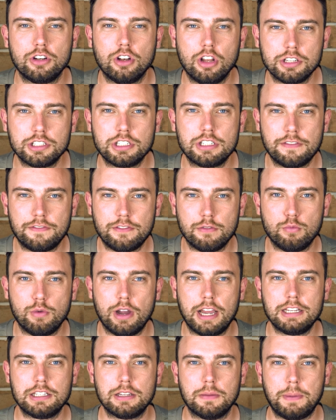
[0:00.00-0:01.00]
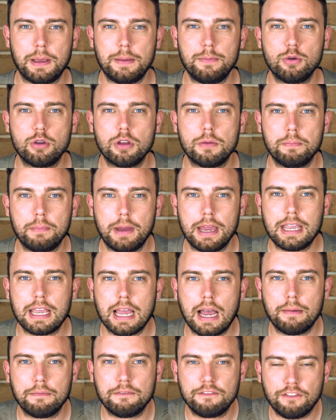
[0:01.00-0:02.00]
and lots of different ways that people could make
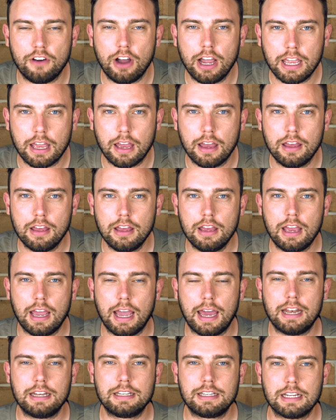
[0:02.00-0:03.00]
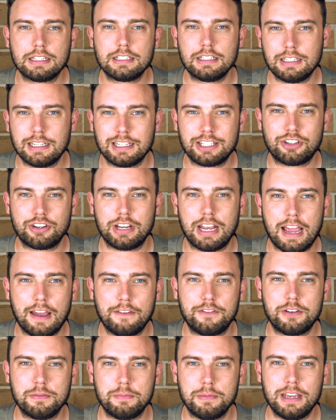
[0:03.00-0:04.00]
up FIRE. And it doesn't necessarily
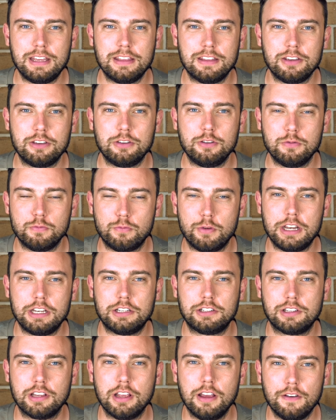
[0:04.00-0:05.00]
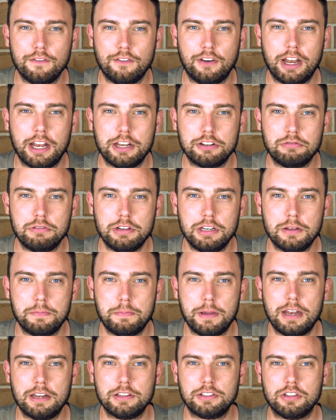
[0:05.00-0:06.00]
have to mean that you reach financial
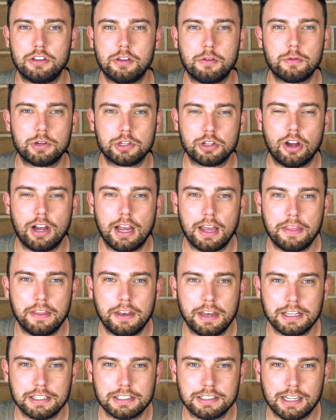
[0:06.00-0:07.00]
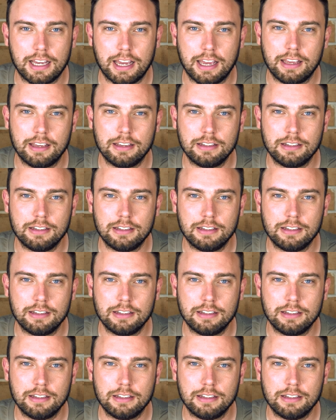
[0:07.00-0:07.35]
independence and you retire the next day.